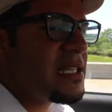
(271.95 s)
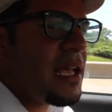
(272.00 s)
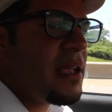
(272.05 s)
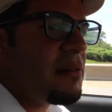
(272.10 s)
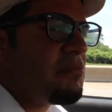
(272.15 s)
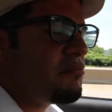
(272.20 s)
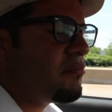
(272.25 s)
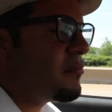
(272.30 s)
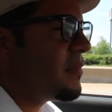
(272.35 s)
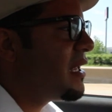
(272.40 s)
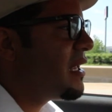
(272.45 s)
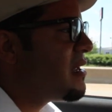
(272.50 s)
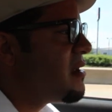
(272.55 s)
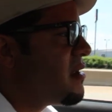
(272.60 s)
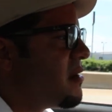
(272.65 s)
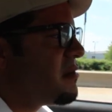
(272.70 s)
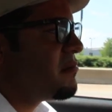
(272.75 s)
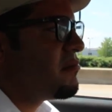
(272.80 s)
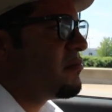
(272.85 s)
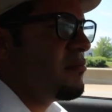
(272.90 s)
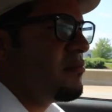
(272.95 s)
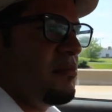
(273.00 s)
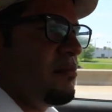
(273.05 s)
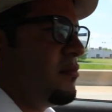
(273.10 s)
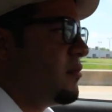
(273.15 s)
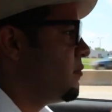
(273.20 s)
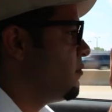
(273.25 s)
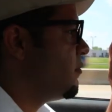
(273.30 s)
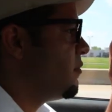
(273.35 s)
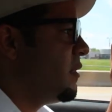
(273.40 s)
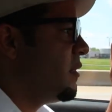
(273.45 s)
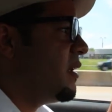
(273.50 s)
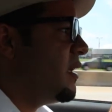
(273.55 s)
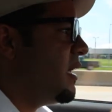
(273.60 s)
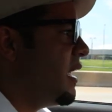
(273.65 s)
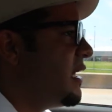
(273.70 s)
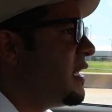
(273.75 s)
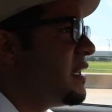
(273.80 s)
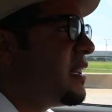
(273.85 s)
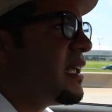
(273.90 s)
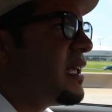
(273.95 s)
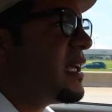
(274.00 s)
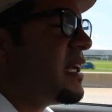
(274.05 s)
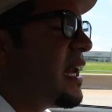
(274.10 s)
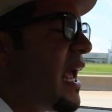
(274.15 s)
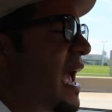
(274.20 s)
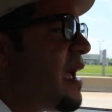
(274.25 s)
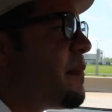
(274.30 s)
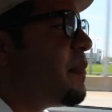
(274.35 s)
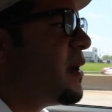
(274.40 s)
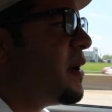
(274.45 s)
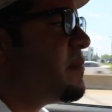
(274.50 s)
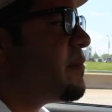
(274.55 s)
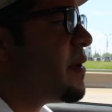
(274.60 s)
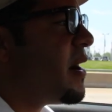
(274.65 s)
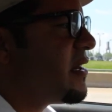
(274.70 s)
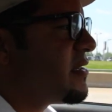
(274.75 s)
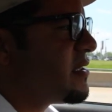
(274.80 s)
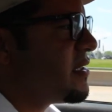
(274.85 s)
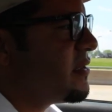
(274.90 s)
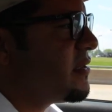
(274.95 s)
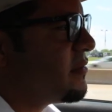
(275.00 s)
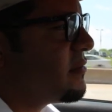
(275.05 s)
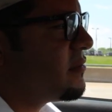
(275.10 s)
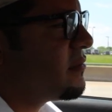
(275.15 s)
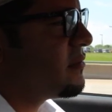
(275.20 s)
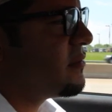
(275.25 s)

that anything can happen in boxing.